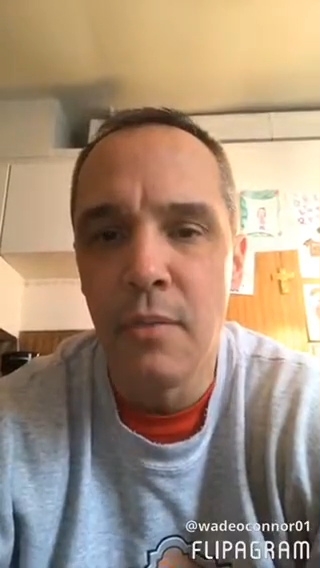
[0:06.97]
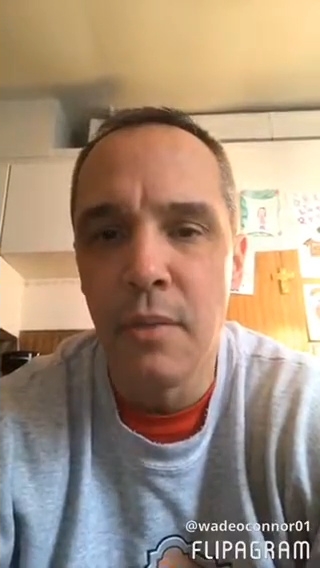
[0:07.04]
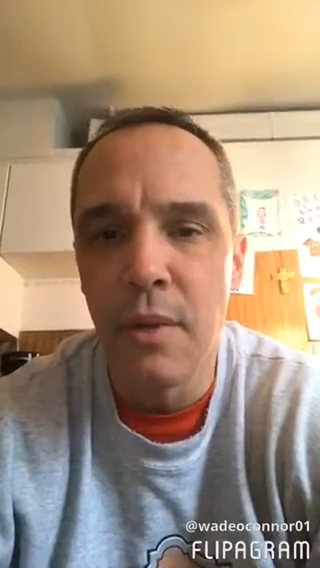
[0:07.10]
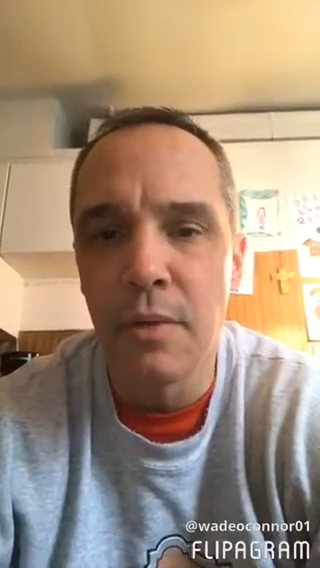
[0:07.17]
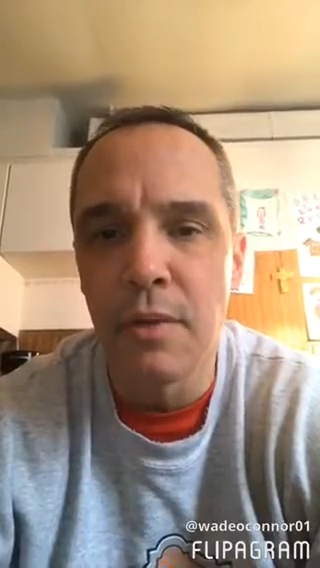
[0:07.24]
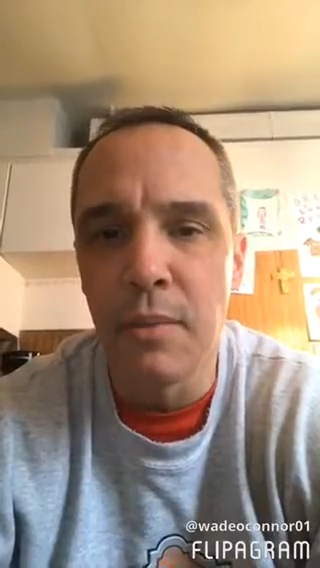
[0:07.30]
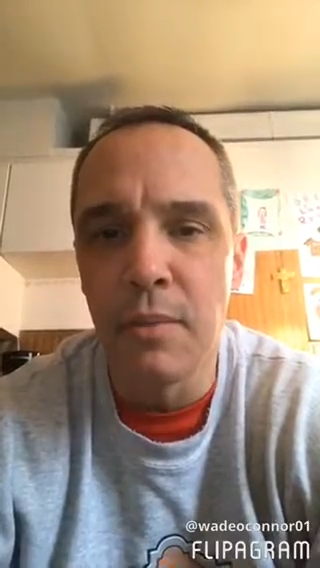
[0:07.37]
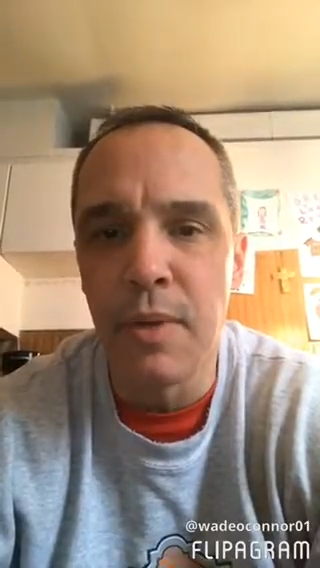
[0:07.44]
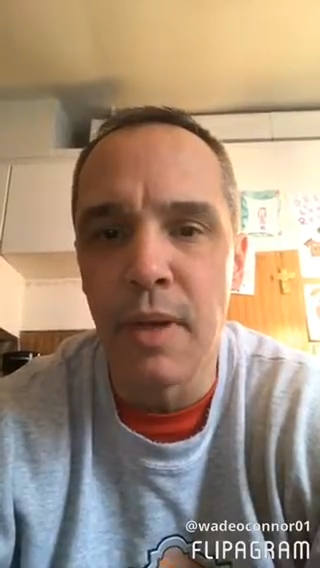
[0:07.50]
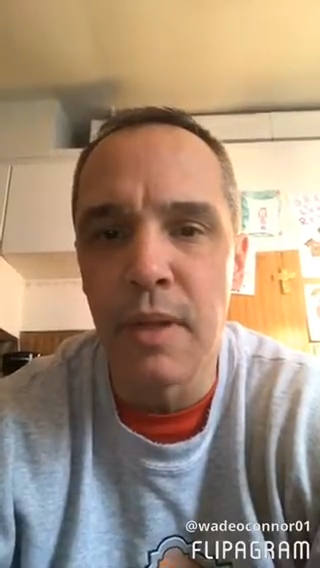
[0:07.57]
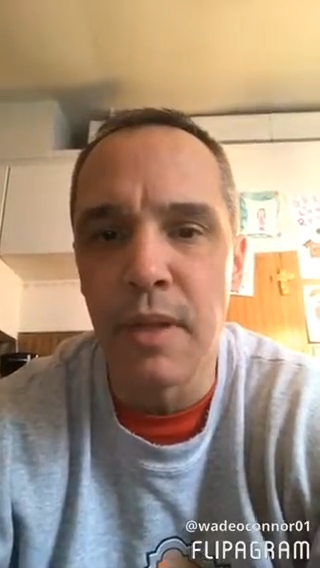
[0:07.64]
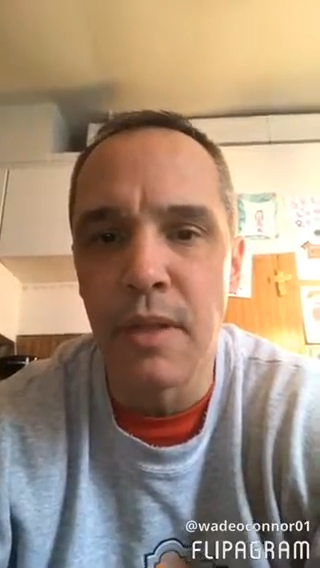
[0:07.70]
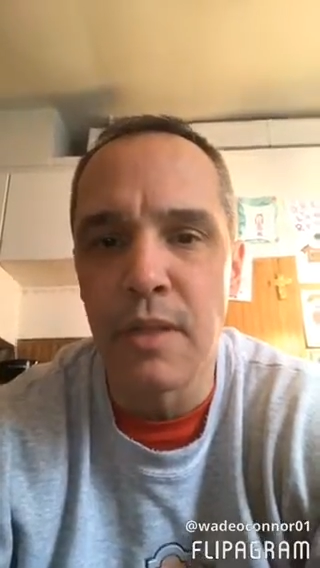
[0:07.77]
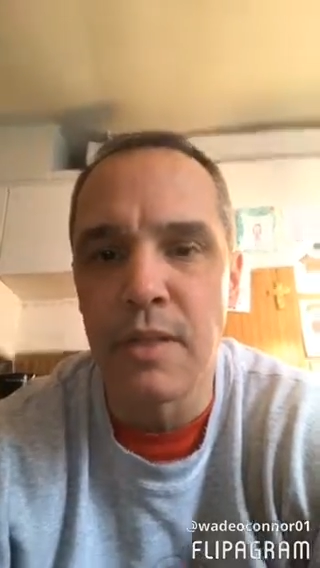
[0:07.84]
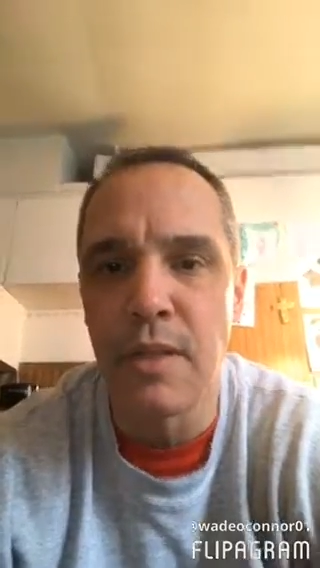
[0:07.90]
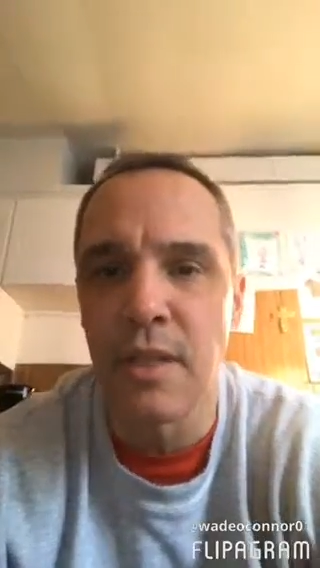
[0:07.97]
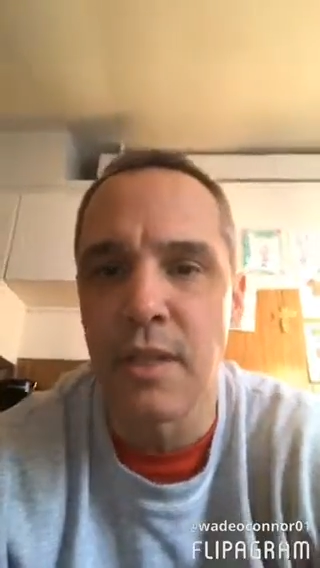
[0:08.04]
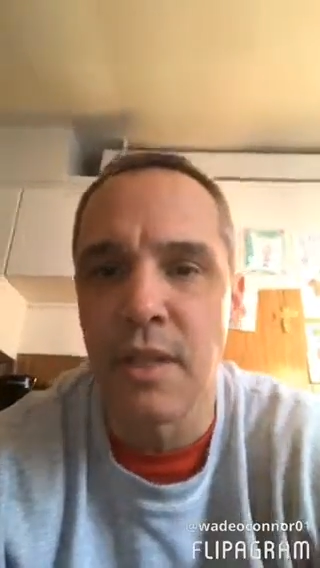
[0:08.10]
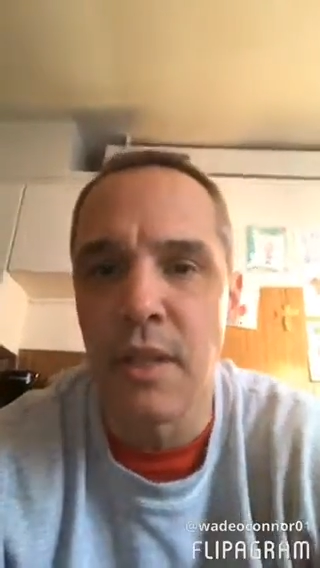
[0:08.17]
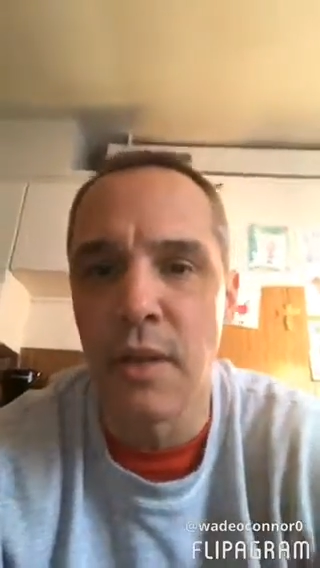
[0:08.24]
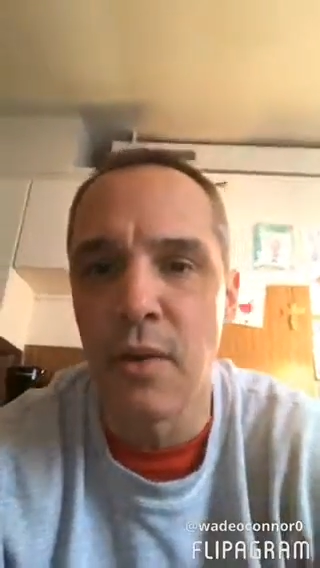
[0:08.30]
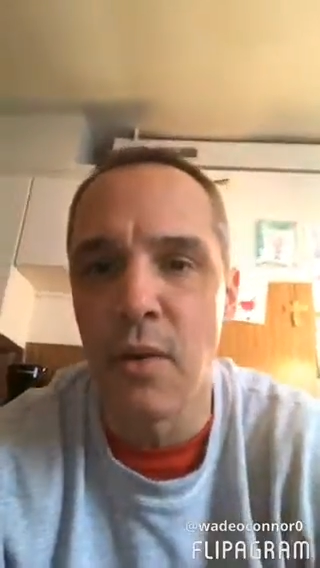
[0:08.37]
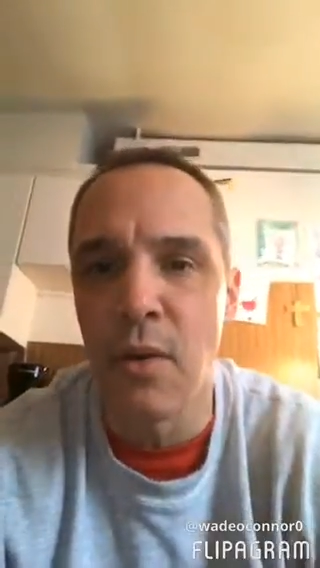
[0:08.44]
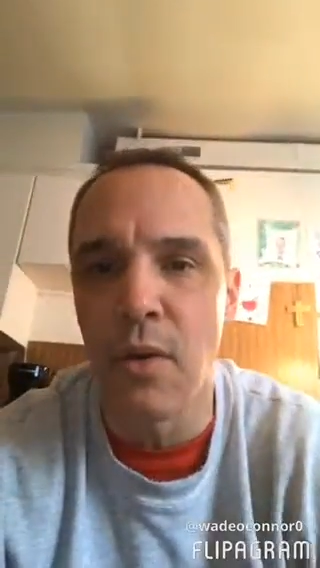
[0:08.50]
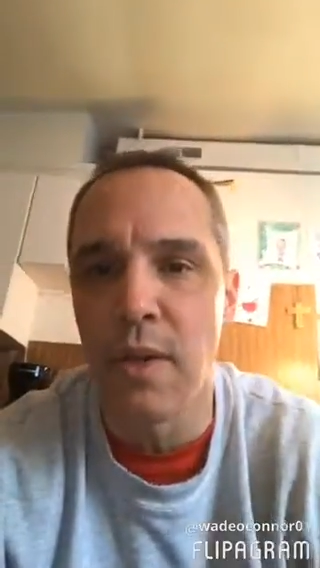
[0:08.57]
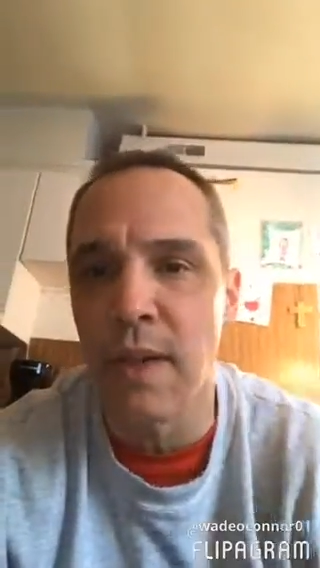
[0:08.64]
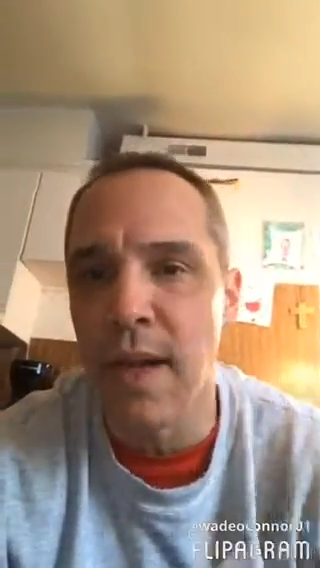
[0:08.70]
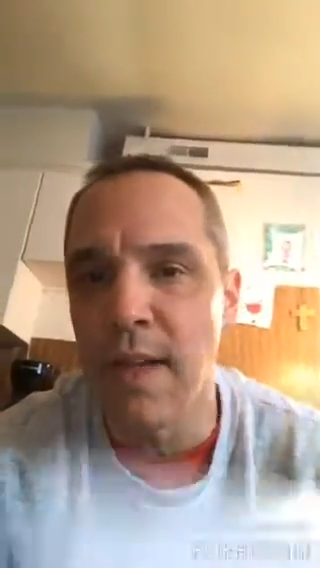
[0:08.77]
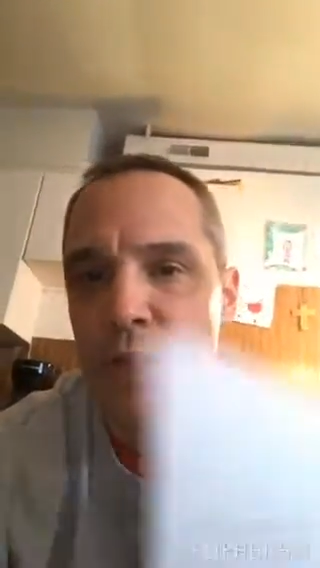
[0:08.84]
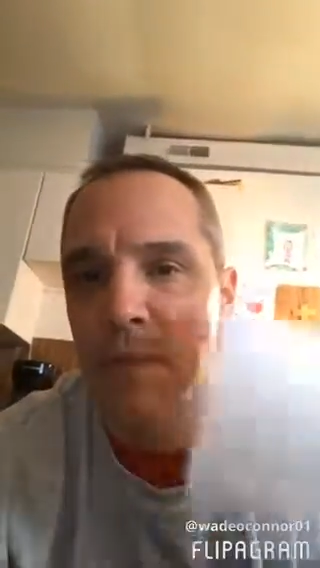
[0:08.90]
be able to plug in the 16 core
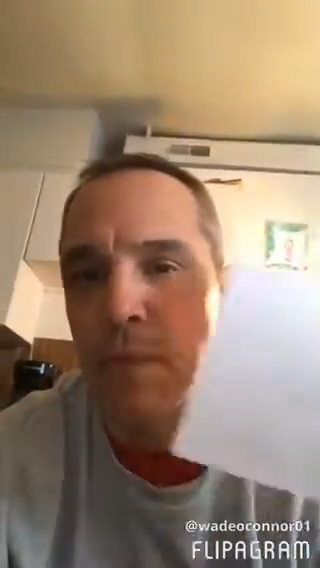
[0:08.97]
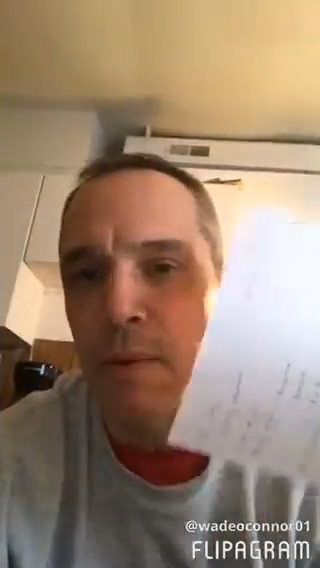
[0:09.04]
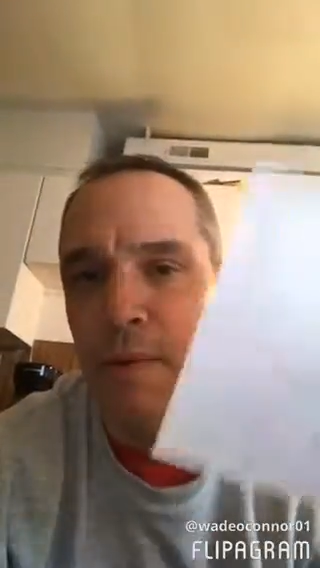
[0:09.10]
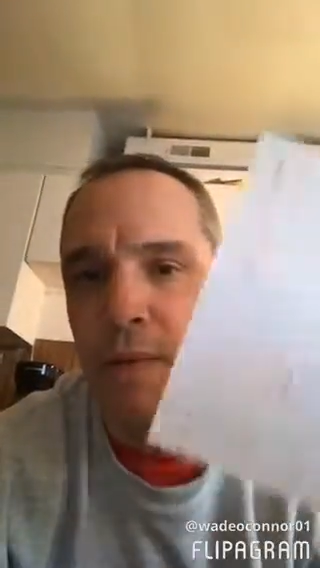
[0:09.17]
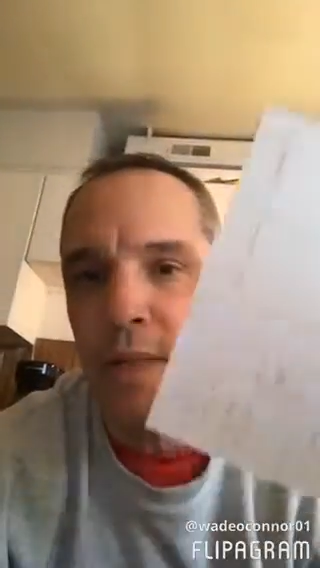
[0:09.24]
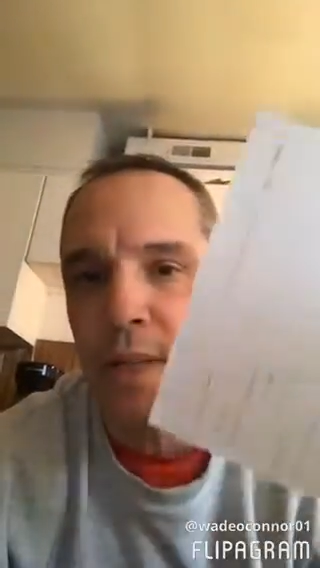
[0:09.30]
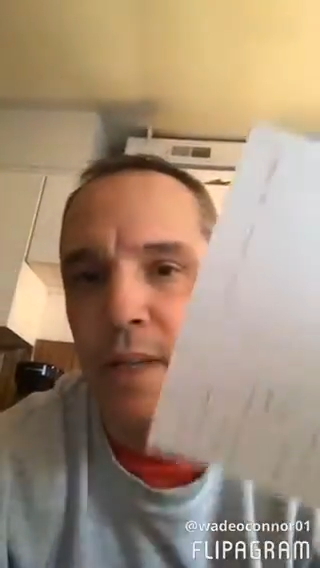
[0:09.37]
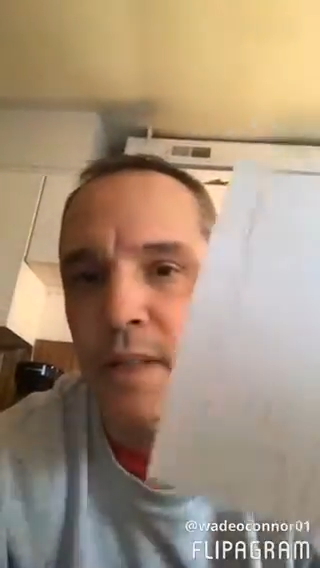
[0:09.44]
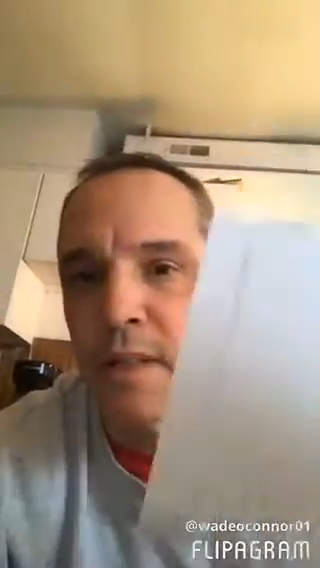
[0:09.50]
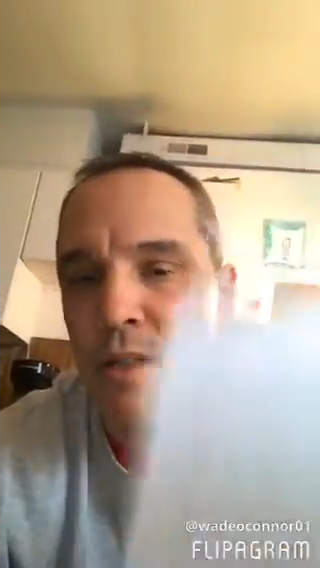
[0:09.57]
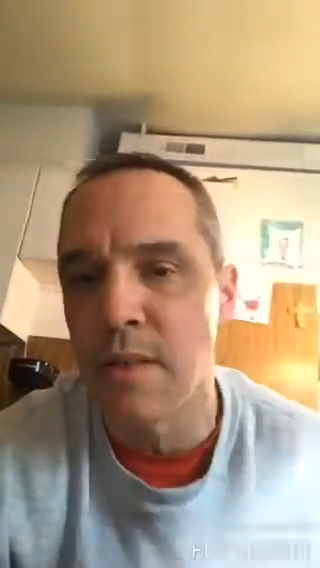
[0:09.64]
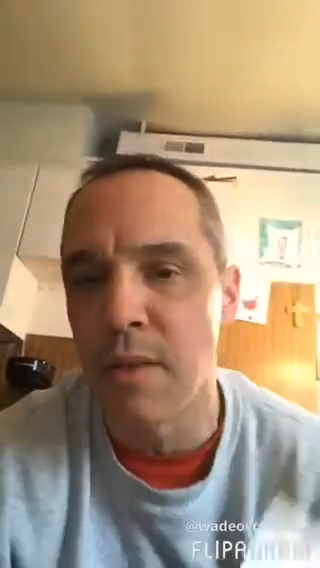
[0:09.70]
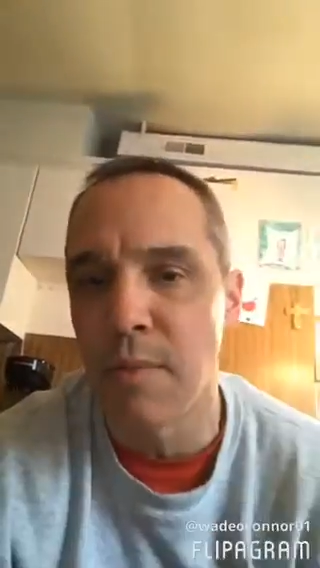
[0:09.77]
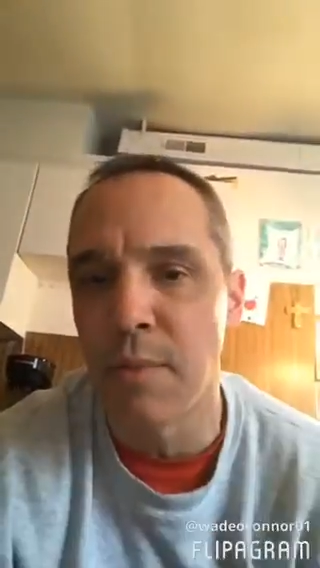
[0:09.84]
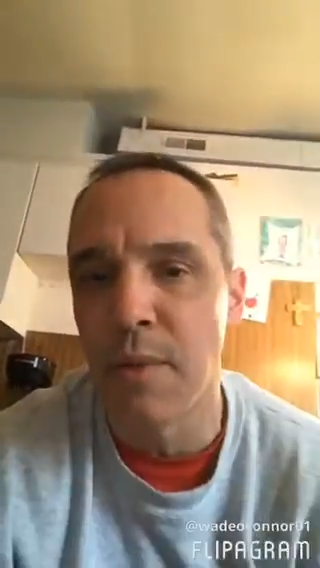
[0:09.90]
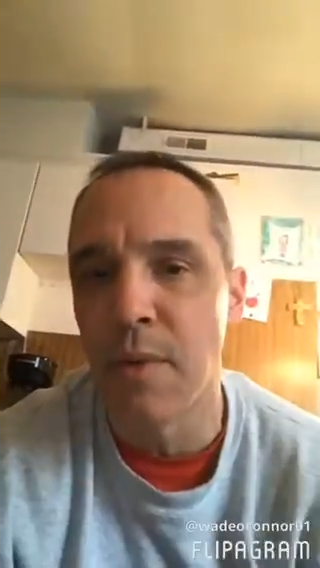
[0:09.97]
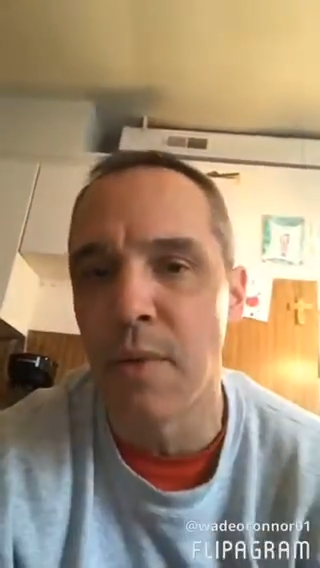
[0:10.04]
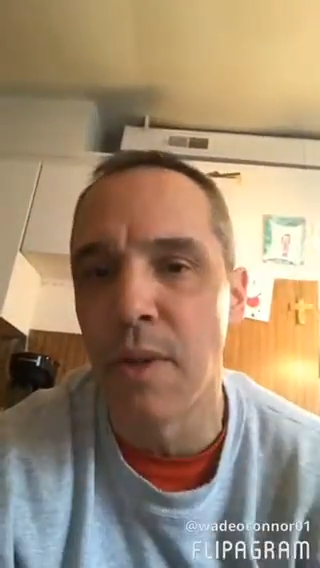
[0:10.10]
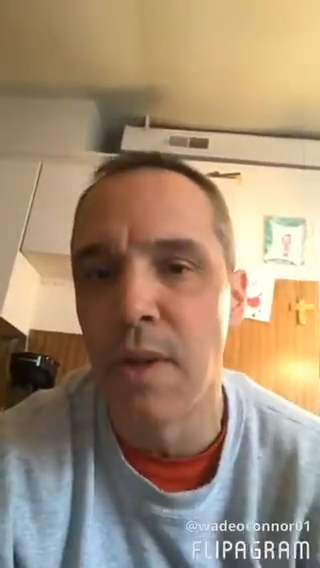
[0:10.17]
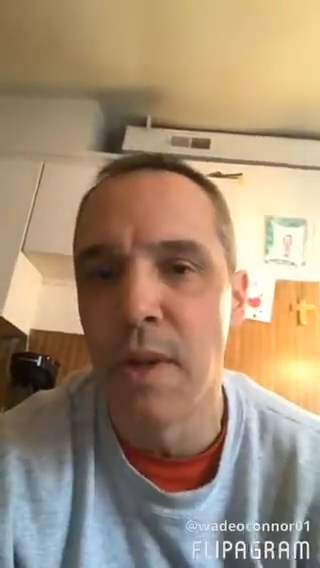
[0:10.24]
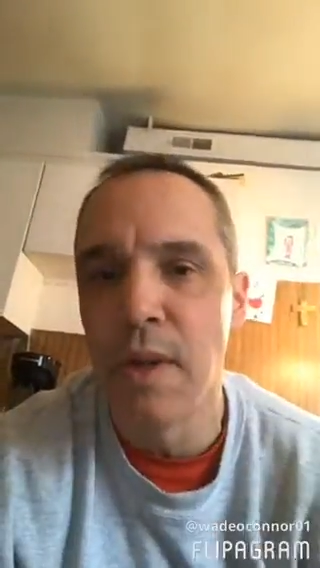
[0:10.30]
class, be able to get the simple